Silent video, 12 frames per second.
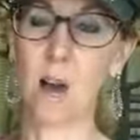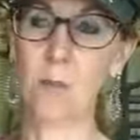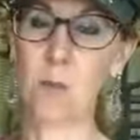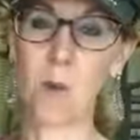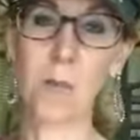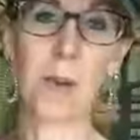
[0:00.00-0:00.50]

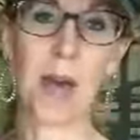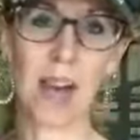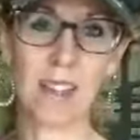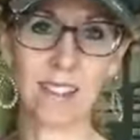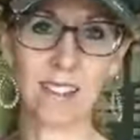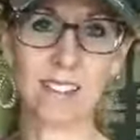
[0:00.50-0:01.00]
more
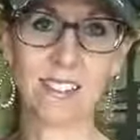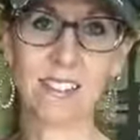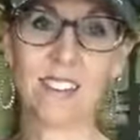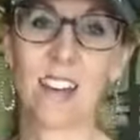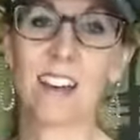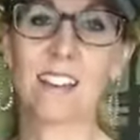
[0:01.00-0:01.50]

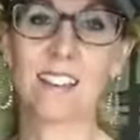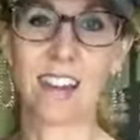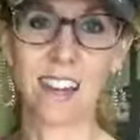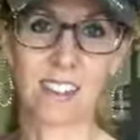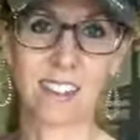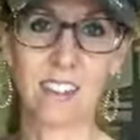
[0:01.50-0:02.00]
balanced,
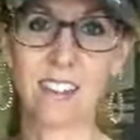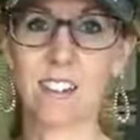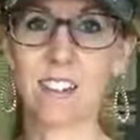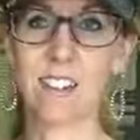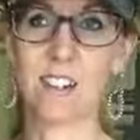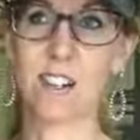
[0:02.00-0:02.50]
lengthened,
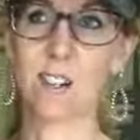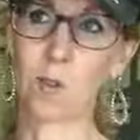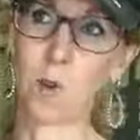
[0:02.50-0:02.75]
and